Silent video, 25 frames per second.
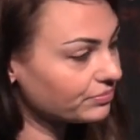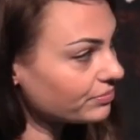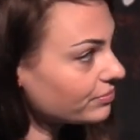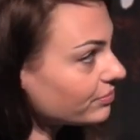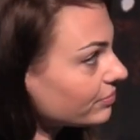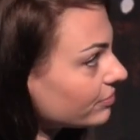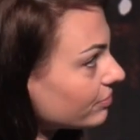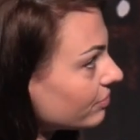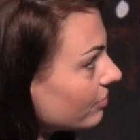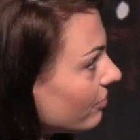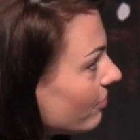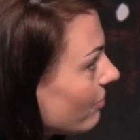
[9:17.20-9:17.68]

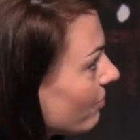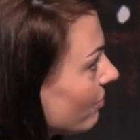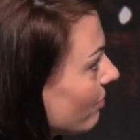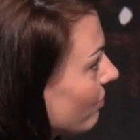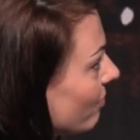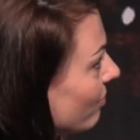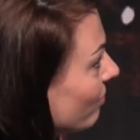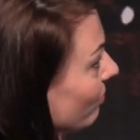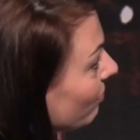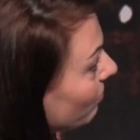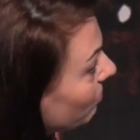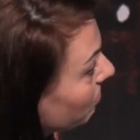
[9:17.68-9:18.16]

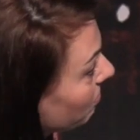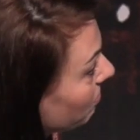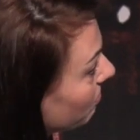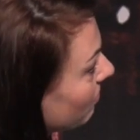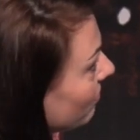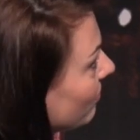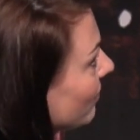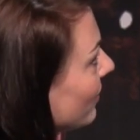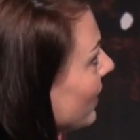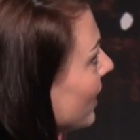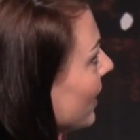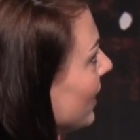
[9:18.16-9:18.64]

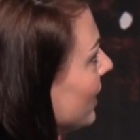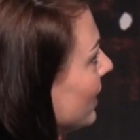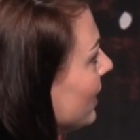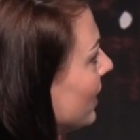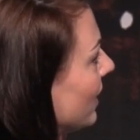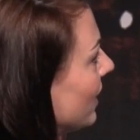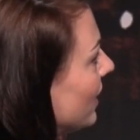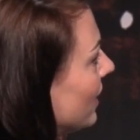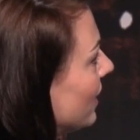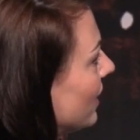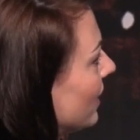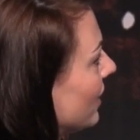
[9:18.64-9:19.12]

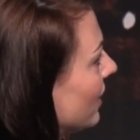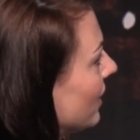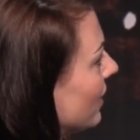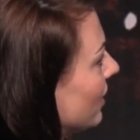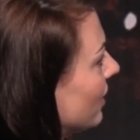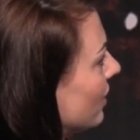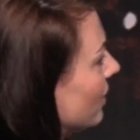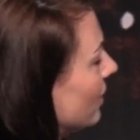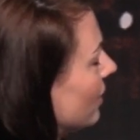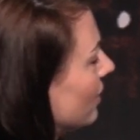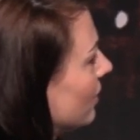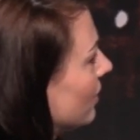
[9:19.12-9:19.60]

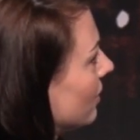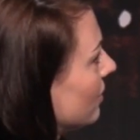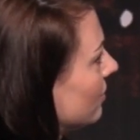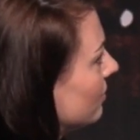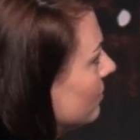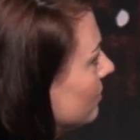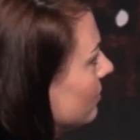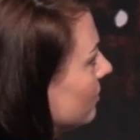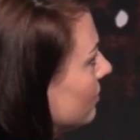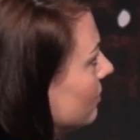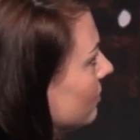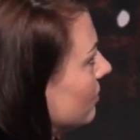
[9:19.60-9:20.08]

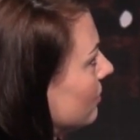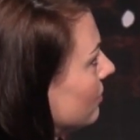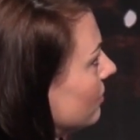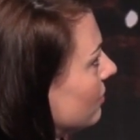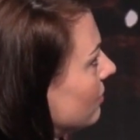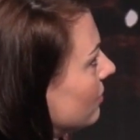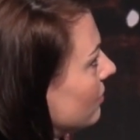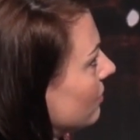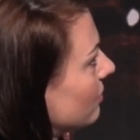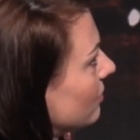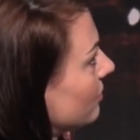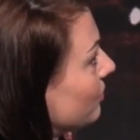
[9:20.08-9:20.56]

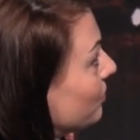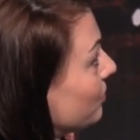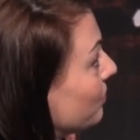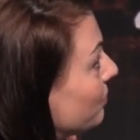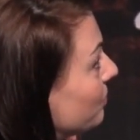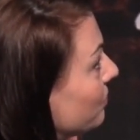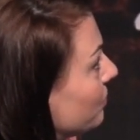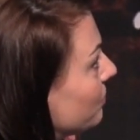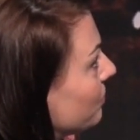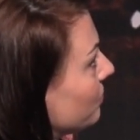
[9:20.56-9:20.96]
Nothing is said.